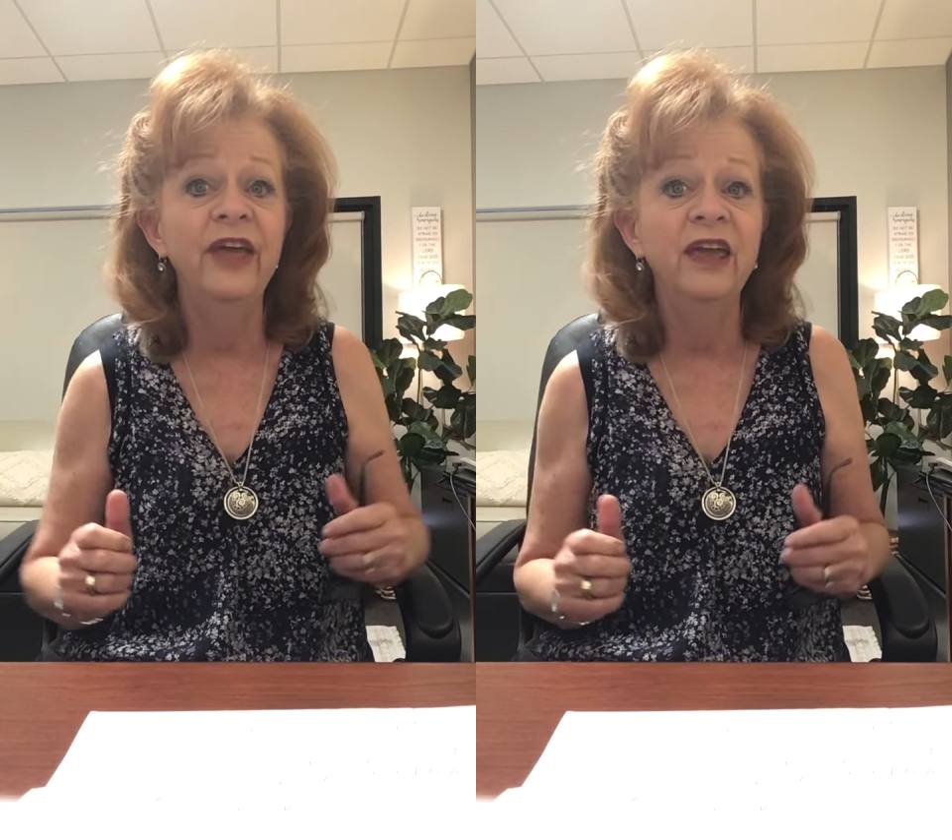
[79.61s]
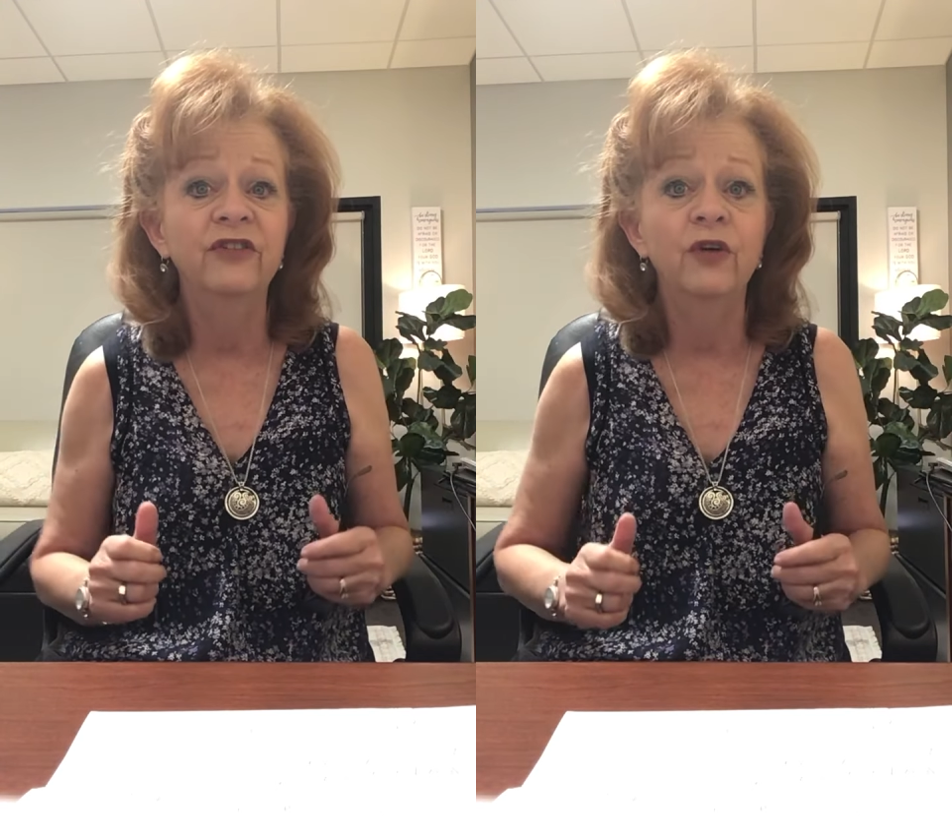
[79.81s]

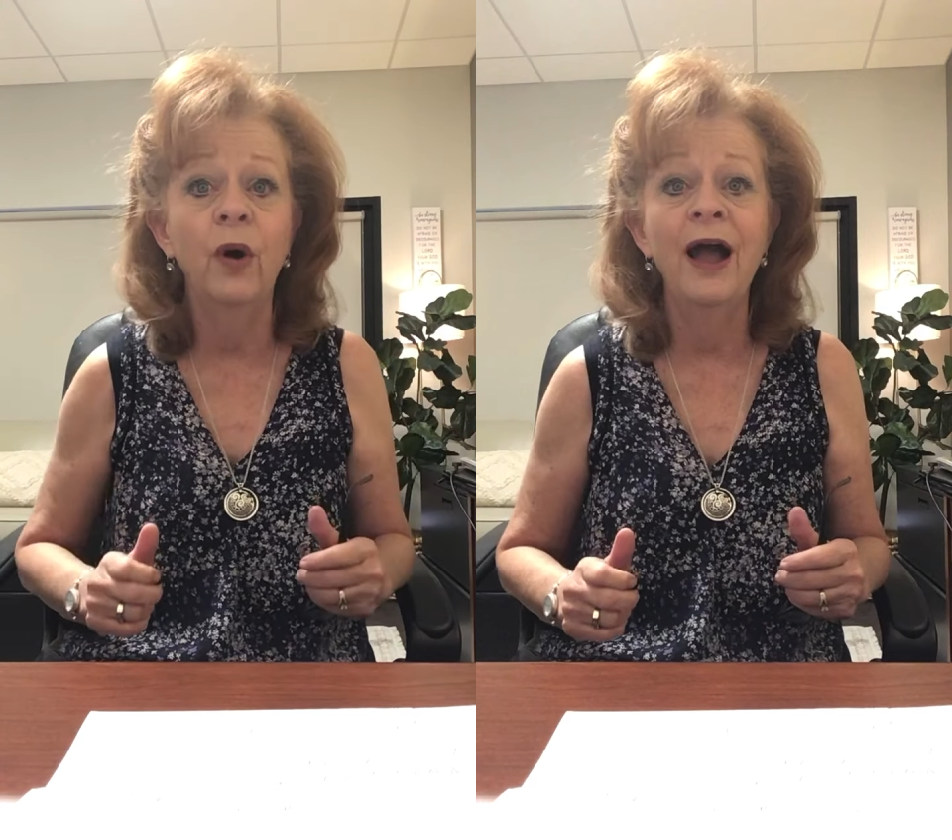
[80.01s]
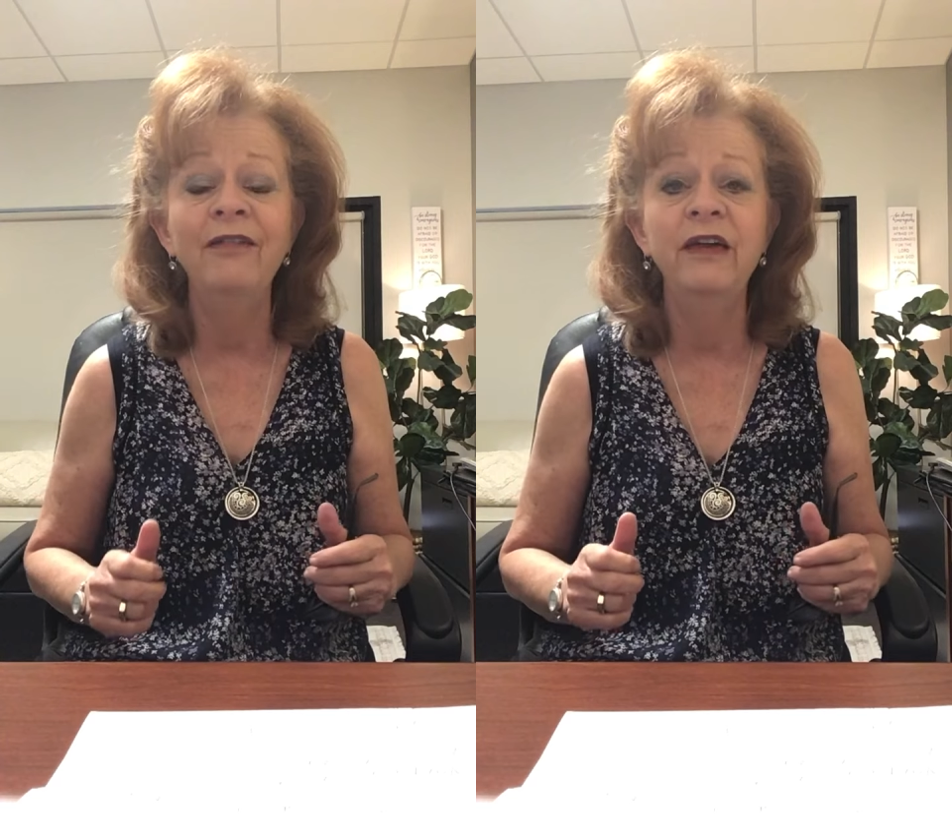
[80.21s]
thinking so
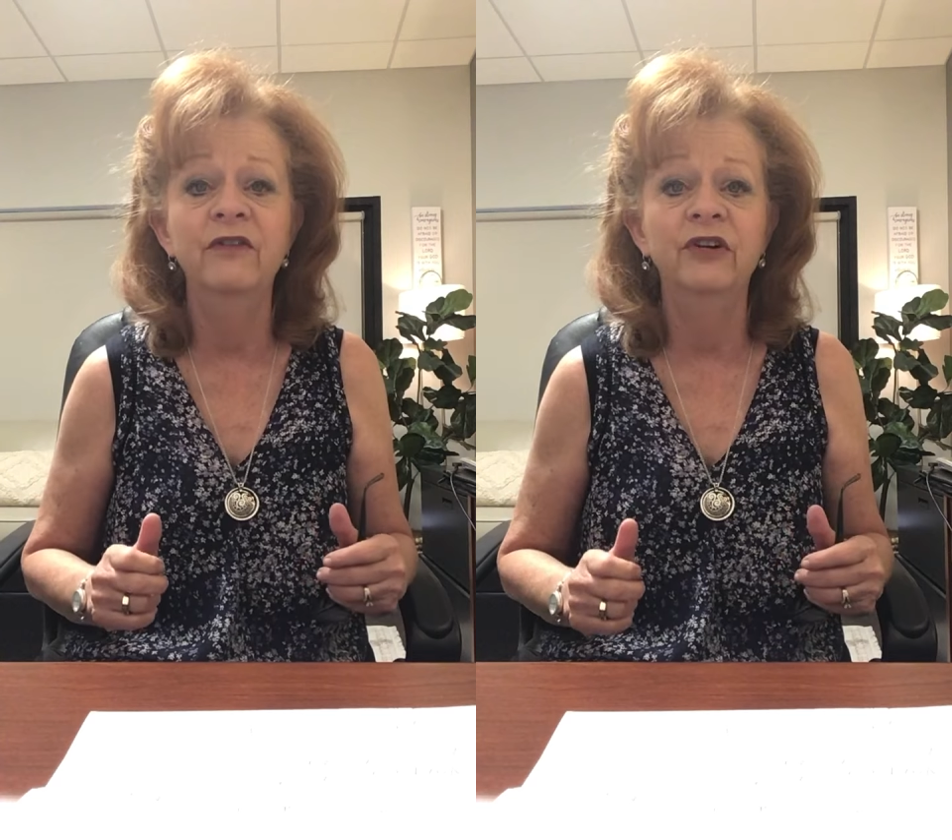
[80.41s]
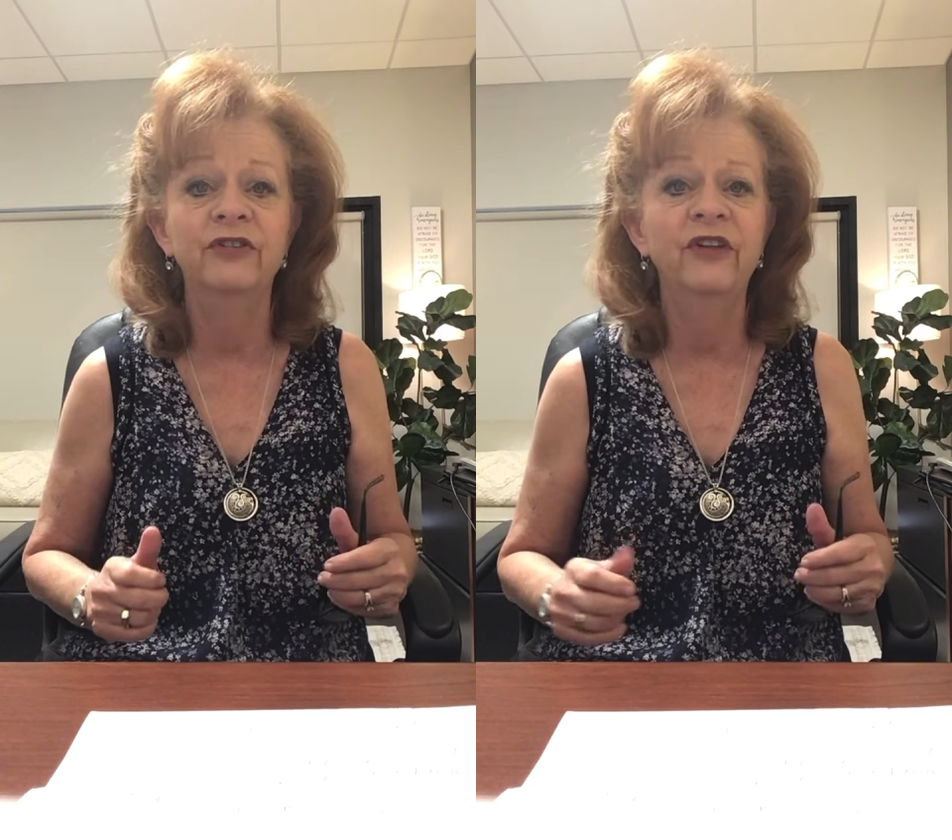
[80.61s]
highly
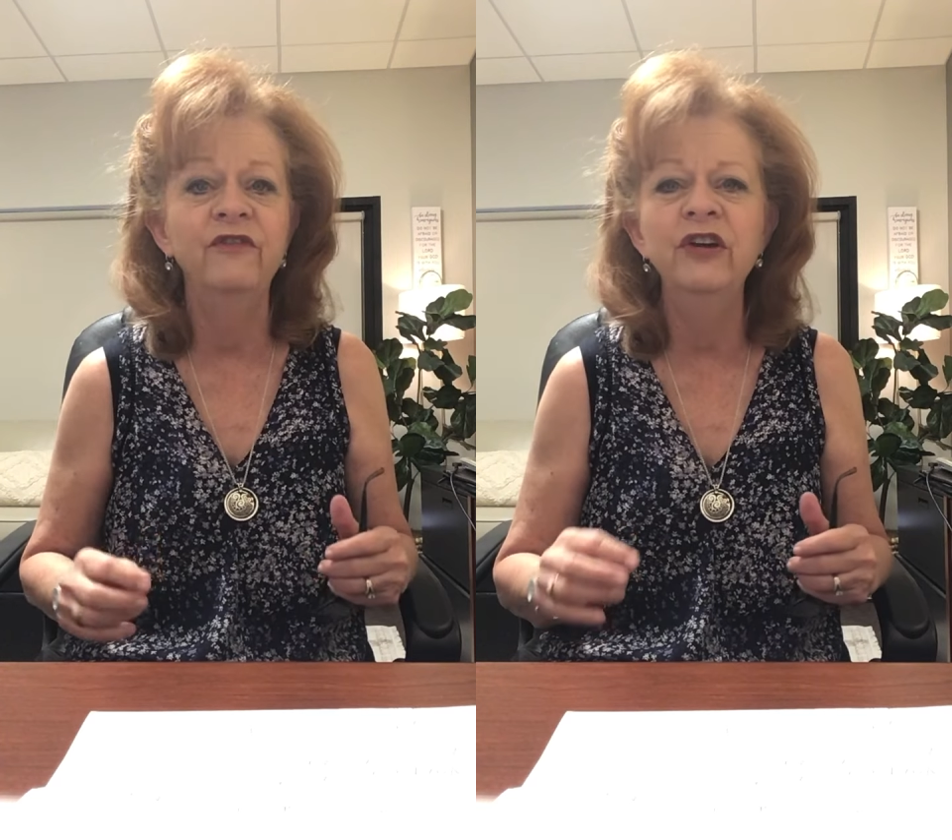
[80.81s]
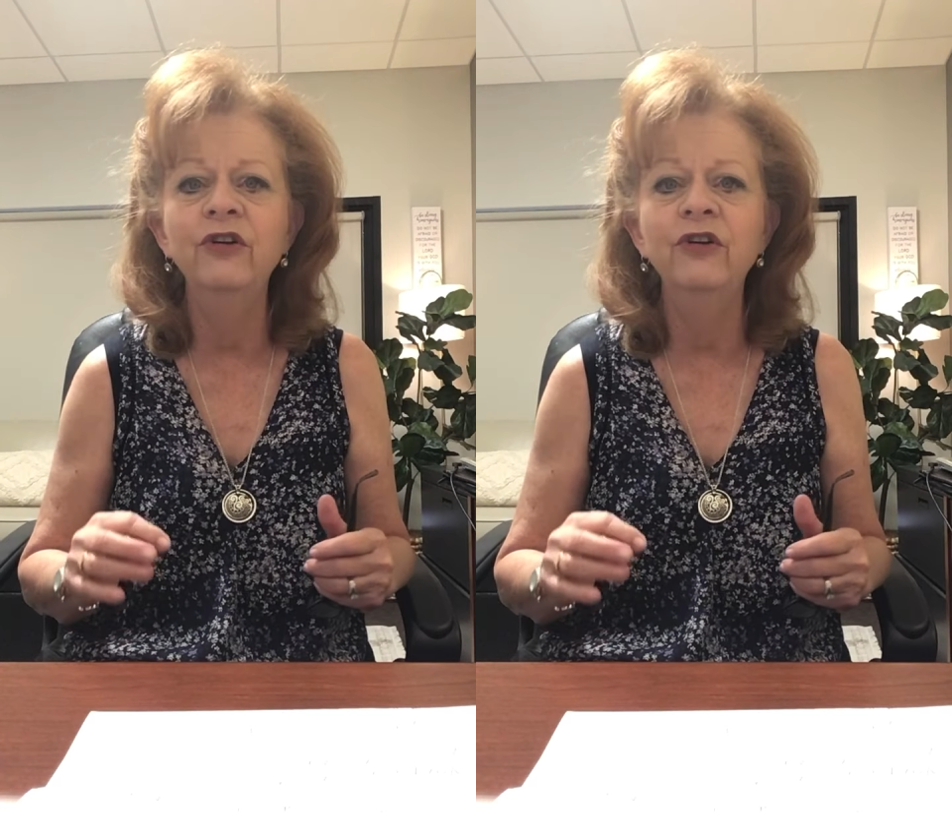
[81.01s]
of yourself.